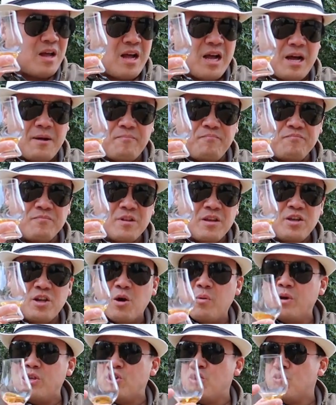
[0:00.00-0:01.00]
You
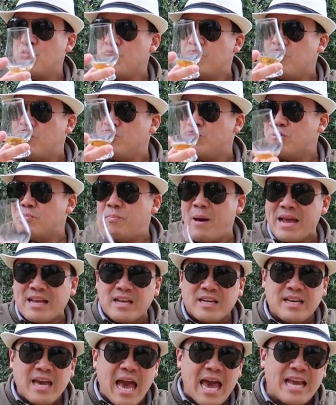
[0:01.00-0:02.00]
know, when you
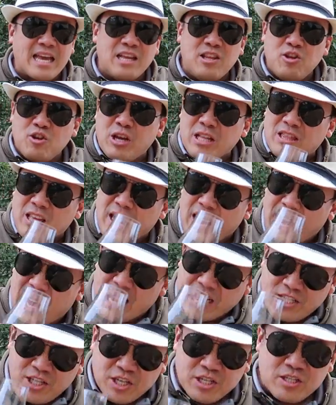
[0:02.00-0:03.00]
bake a cake and you get the
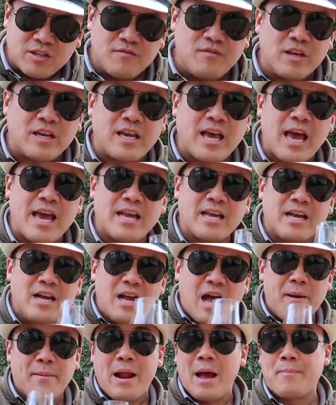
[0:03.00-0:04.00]
edges of the cake,
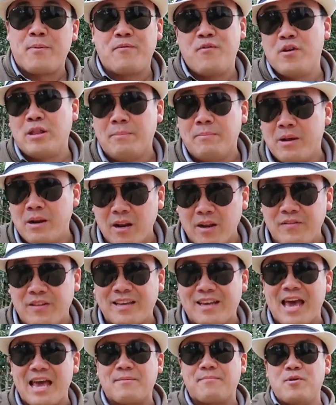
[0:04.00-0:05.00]
I mean, I prefer the middle of
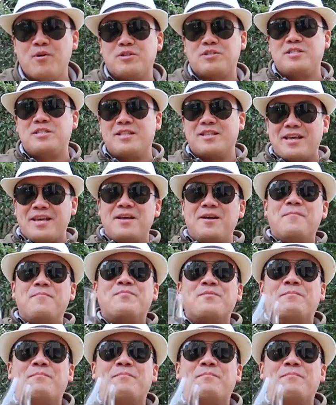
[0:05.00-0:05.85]
the cake personally,